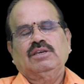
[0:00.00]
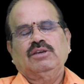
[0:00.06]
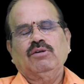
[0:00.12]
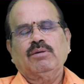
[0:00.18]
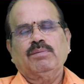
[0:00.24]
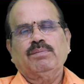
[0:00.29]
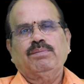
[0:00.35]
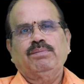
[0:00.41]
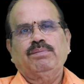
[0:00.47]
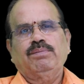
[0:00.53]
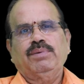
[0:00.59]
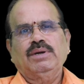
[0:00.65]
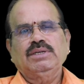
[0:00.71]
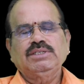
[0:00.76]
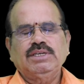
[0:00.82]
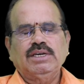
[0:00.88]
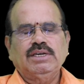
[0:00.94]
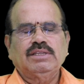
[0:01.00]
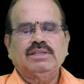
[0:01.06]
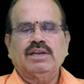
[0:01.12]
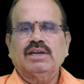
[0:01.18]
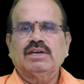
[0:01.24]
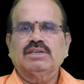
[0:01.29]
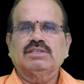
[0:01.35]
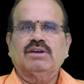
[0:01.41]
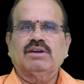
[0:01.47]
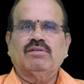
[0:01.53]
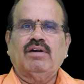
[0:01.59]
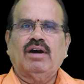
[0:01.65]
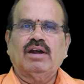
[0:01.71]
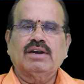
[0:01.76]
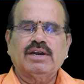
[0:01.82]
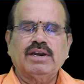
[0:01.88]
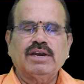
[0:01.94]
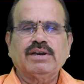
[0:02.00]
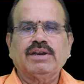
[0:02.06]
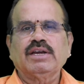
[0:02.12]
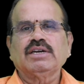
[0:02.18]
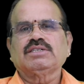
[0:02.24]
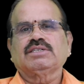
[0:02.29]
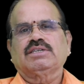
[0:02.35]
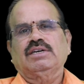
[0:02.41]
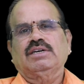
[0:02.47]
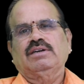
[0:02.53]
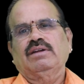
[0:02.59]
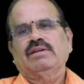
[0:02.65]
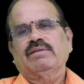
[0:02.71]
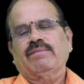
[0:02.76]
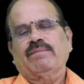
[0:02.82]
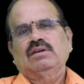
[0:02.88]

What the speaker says: Your Panchendriyas have already tasted.